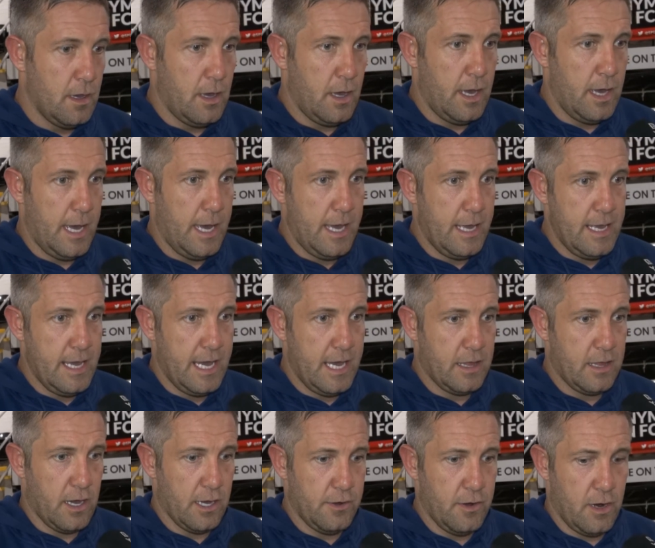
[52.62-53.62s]
I
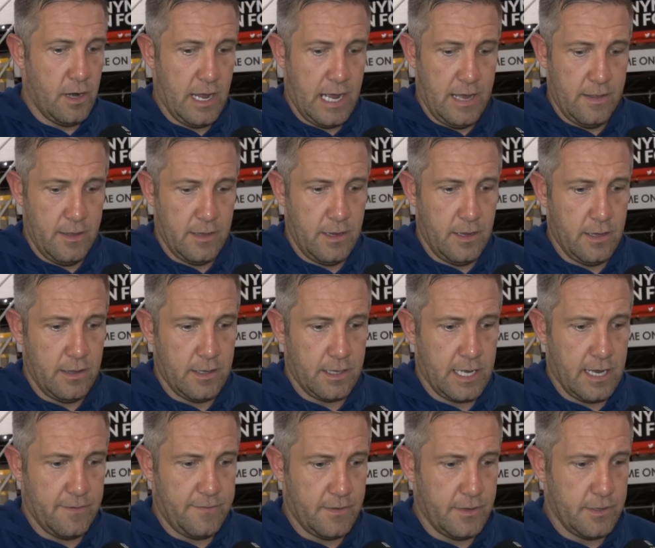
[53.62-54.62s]
thought I'd do all right. The
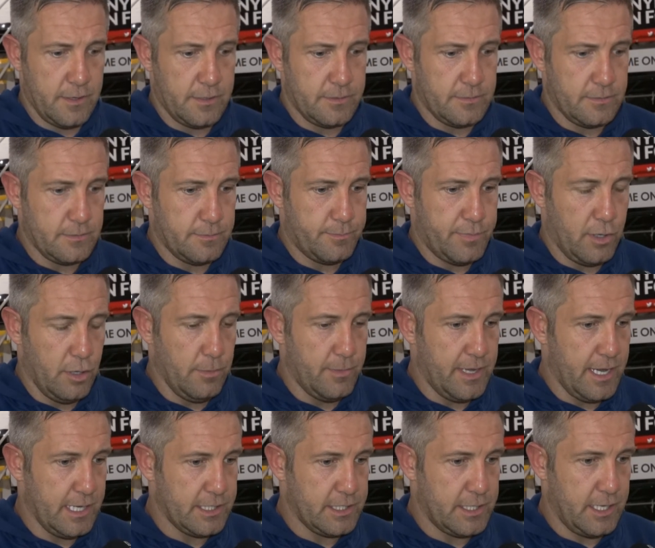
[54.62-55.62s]
gaffer pulled me
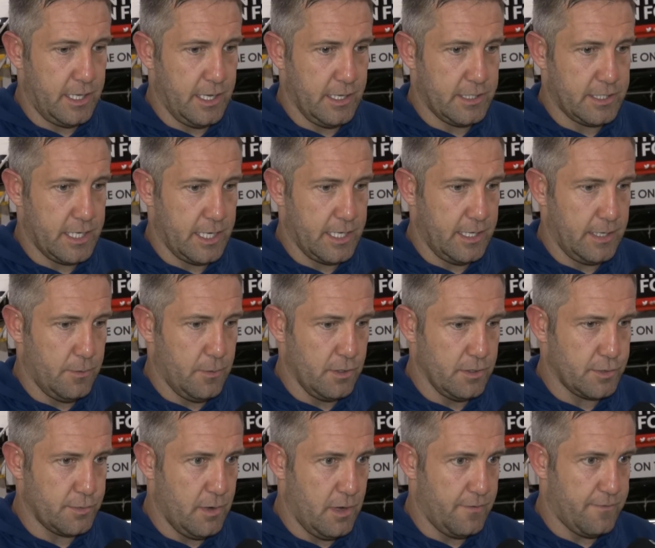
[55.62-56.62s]
yesterday and said he
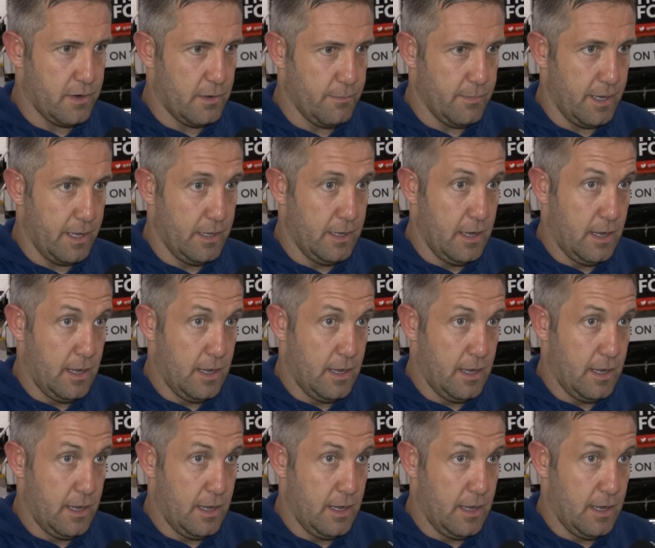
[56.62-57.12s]
wants more from me.